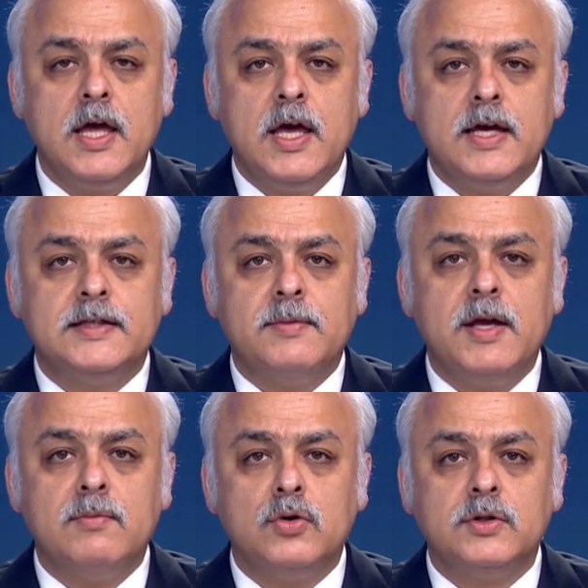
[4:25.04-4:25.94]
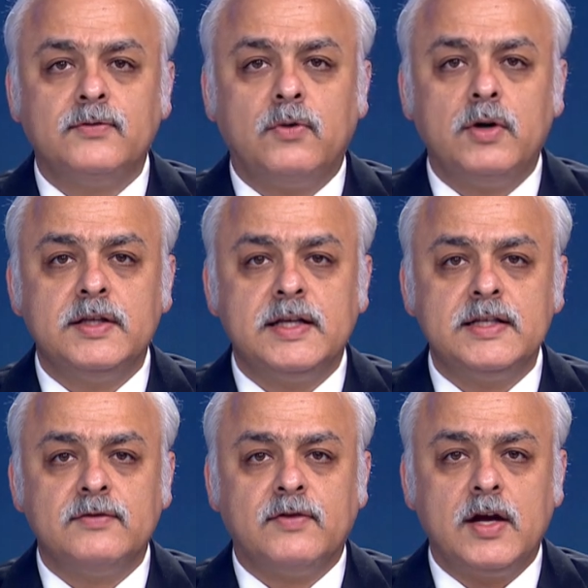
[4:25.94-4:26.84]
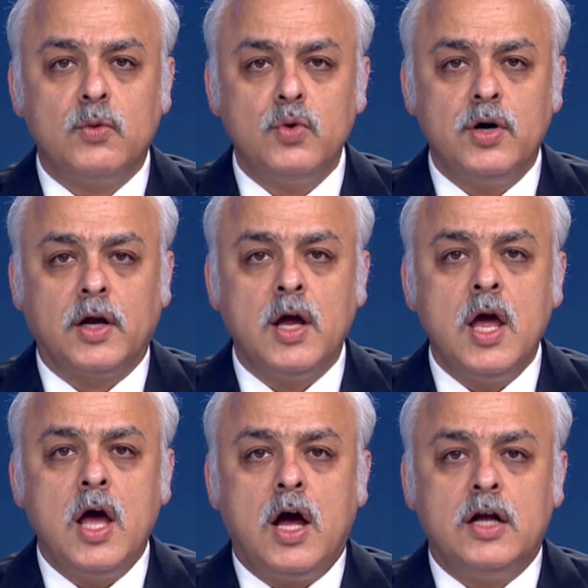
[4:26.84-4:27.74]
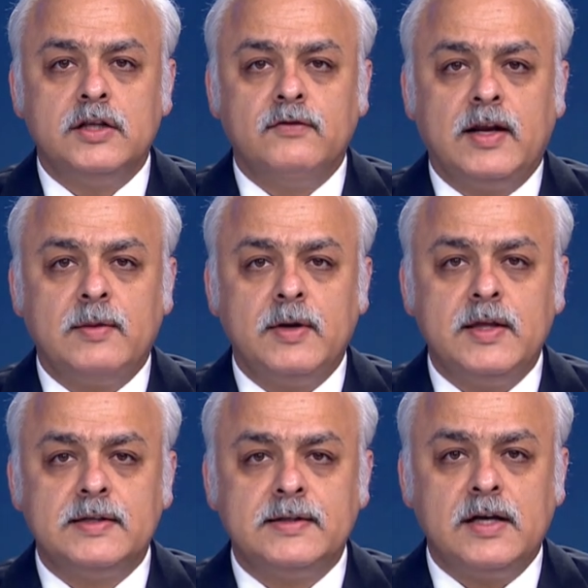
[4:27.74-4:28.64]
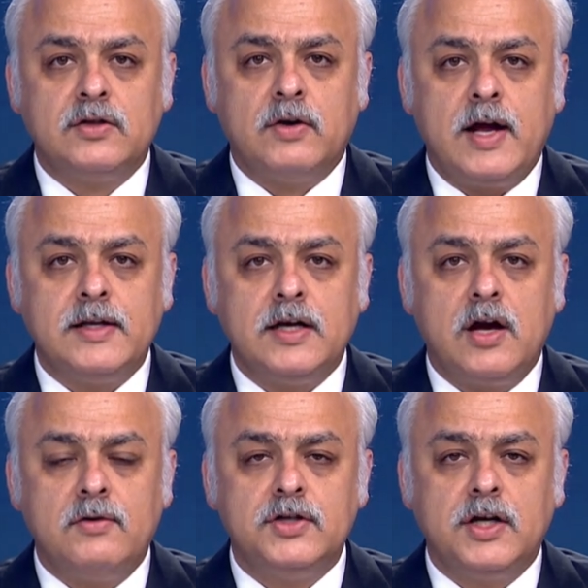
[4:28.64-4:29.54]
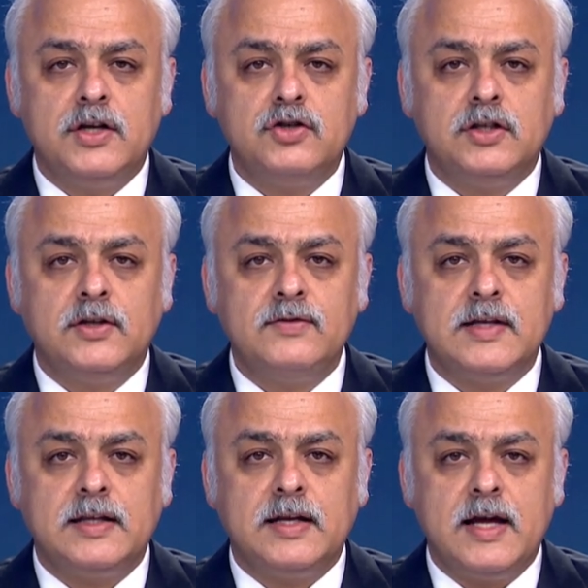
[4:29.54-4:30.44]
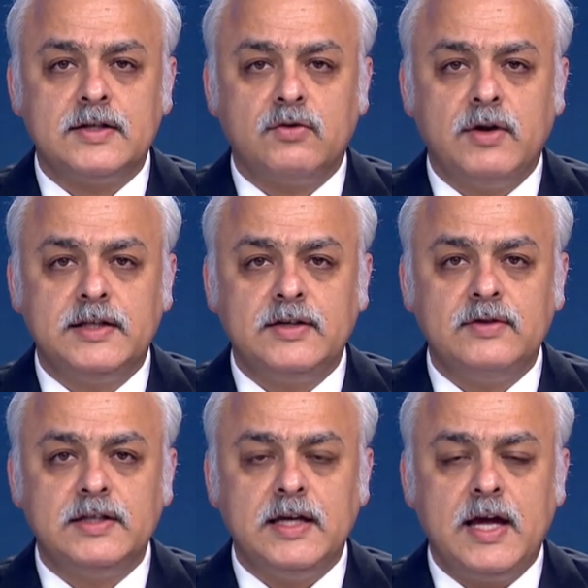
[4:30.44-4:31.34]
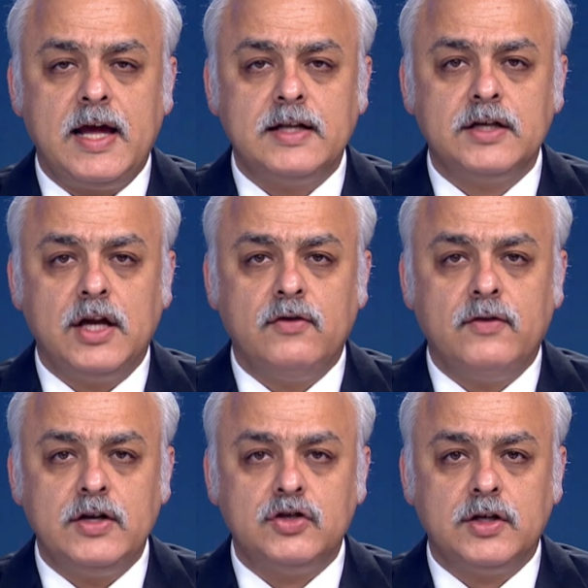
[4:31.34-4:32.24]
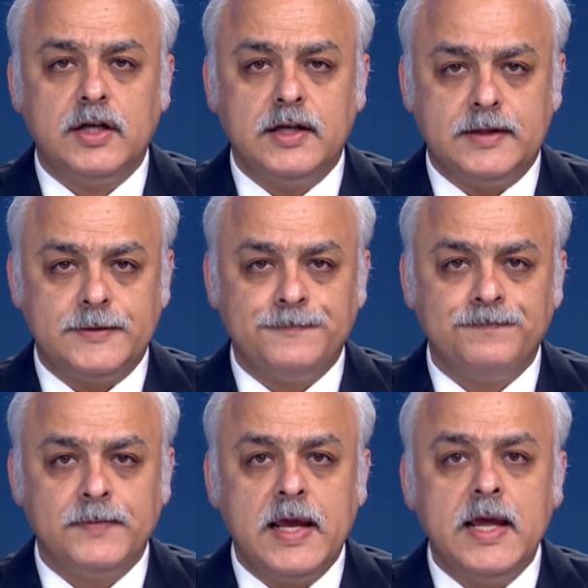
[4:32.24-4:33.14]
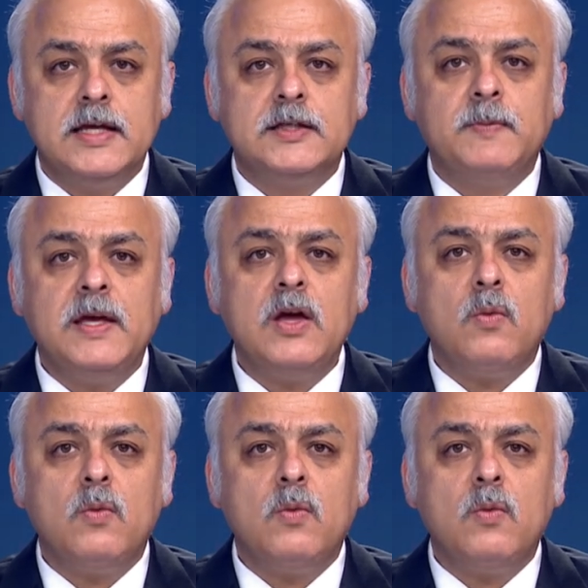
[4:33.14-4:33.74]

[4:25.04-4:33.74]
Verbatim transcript: is the main motive for intensifying work on developing the sector and encouraging initiatives that enhance creativity and innovation in it. Speaking